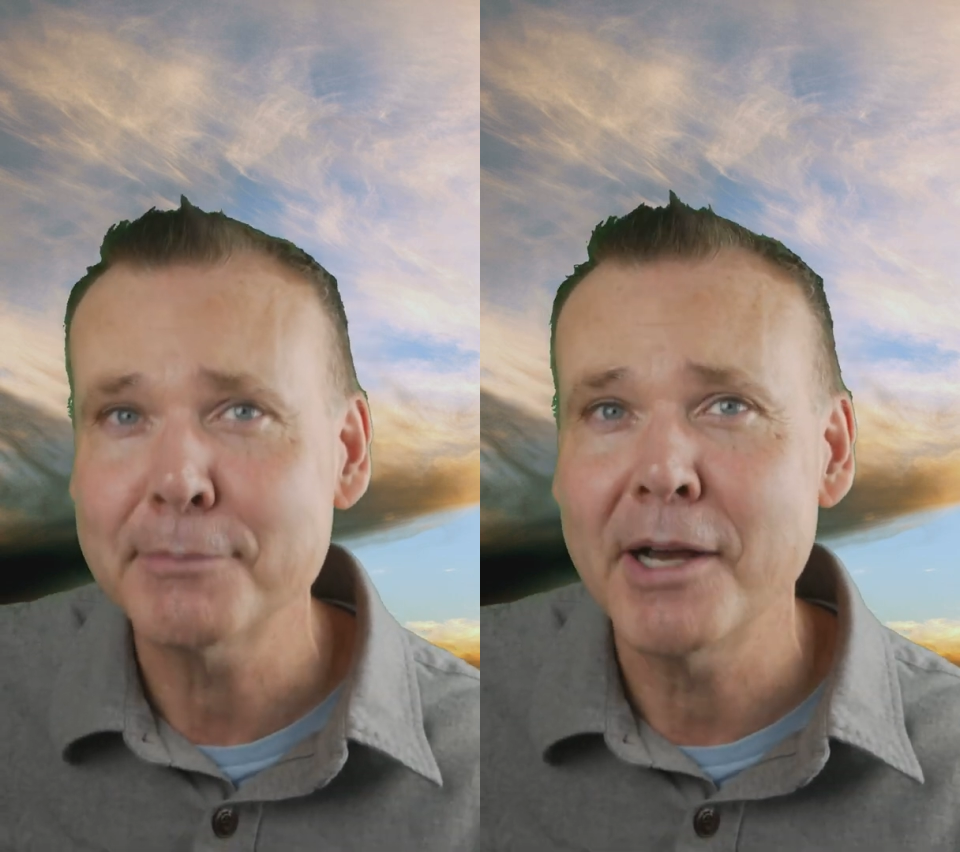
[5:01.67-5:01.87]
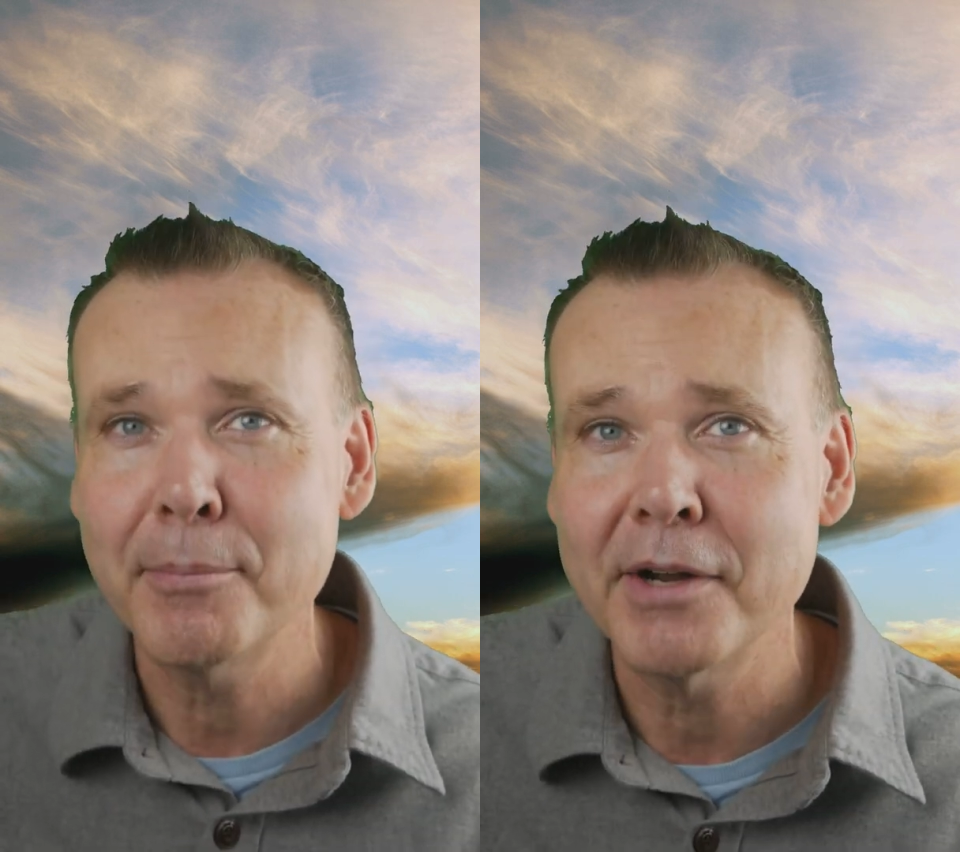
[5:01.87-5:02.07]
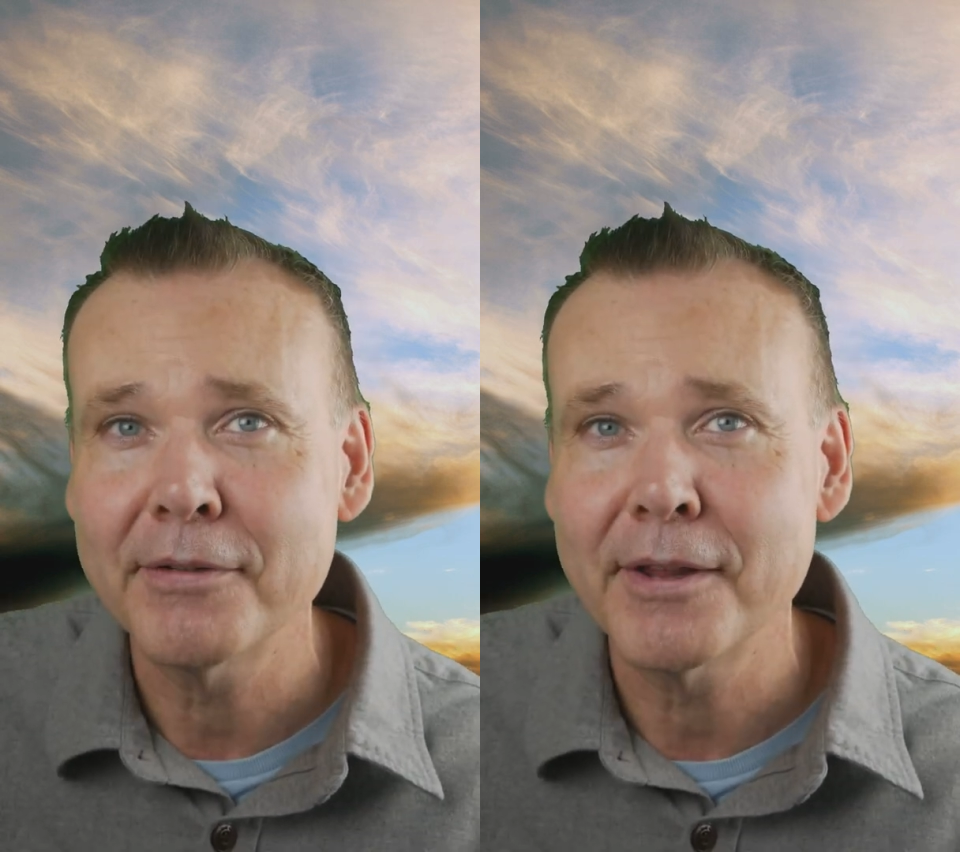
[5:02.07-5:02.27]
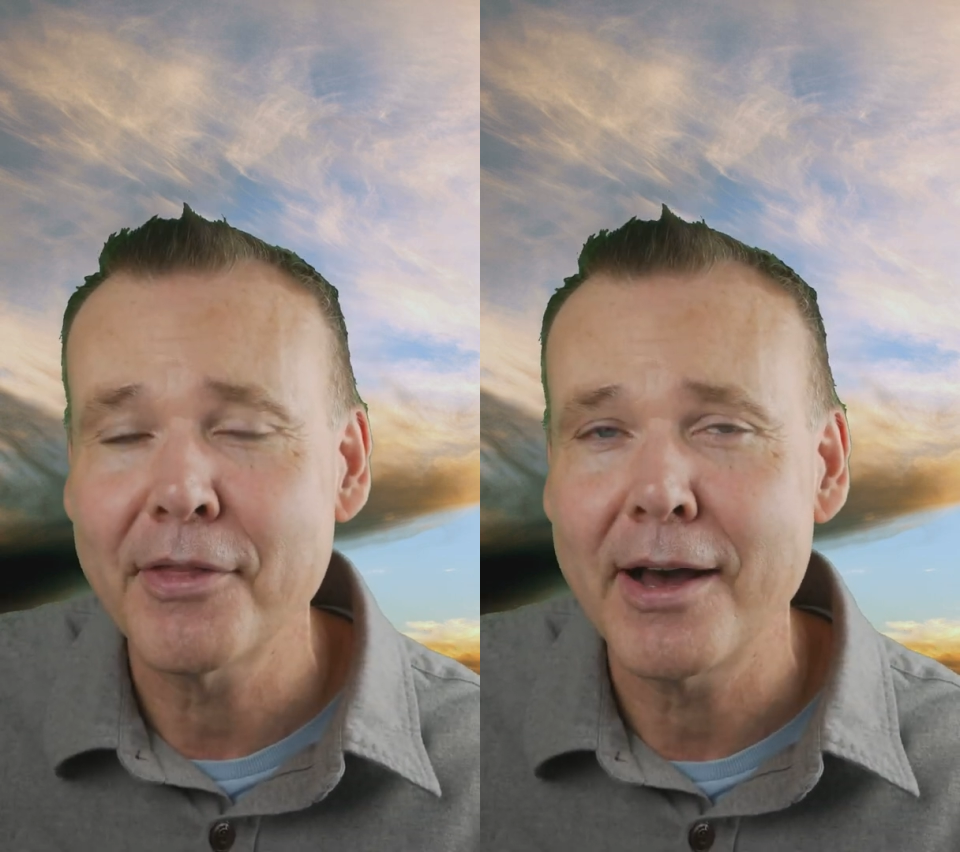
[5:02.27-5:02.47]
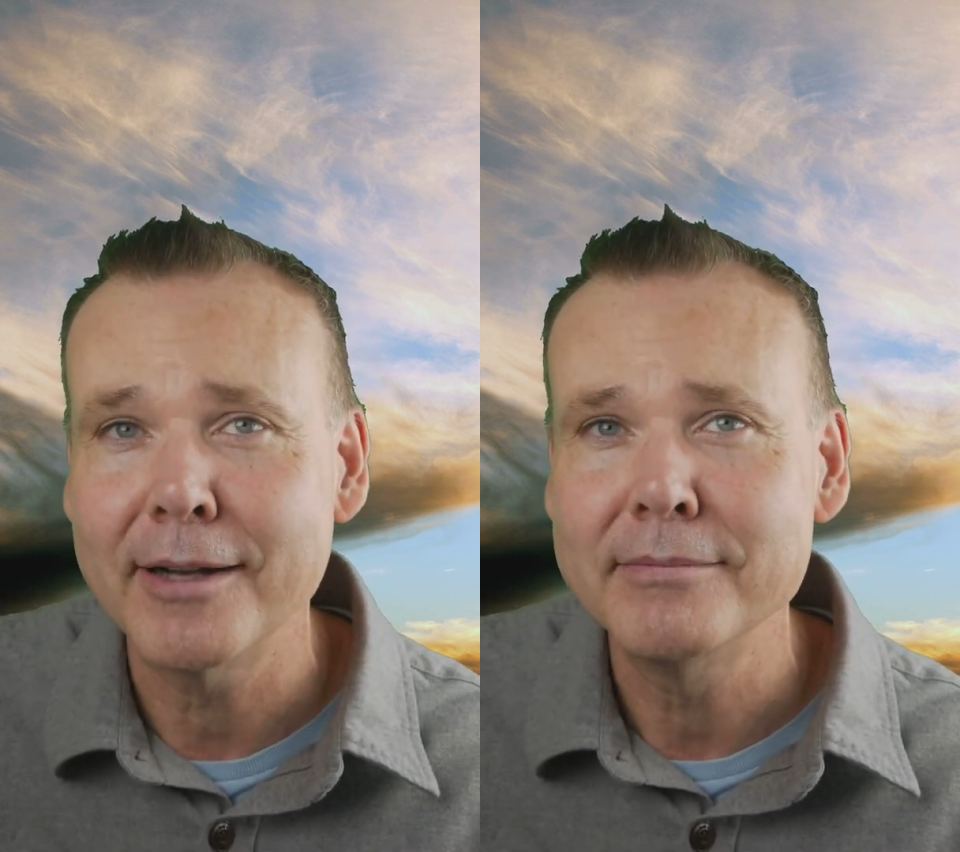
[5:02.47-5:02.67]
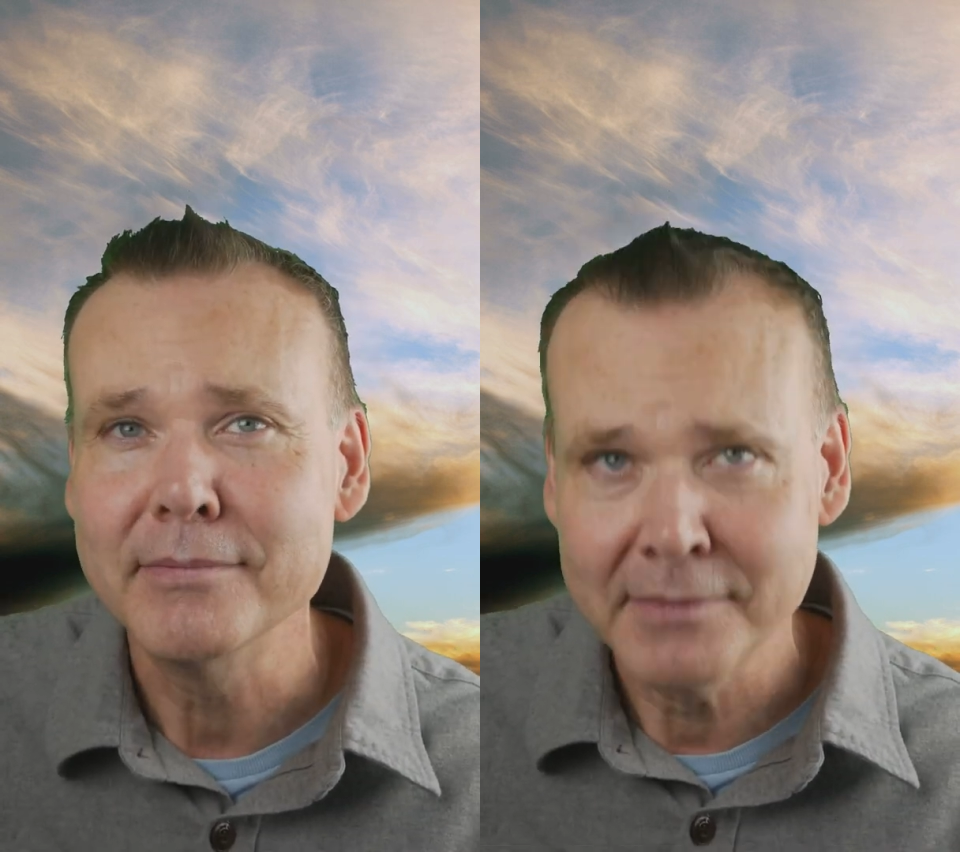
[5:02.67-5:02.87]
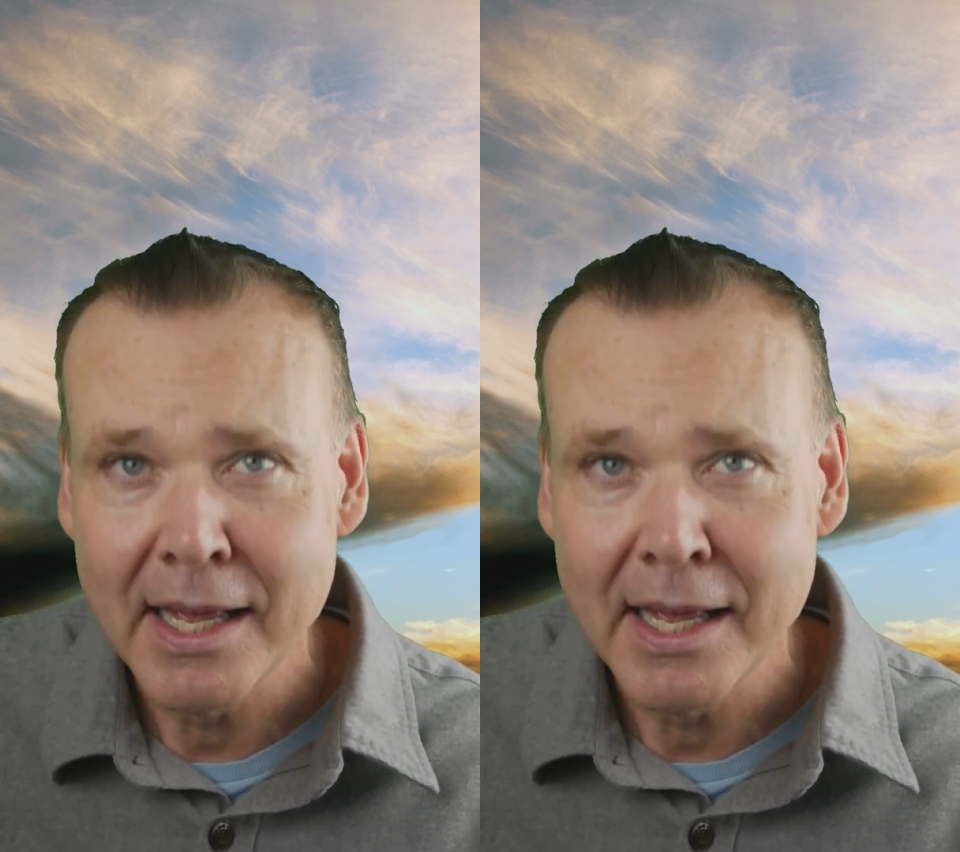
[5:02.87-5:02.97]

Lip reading: my brief little thought.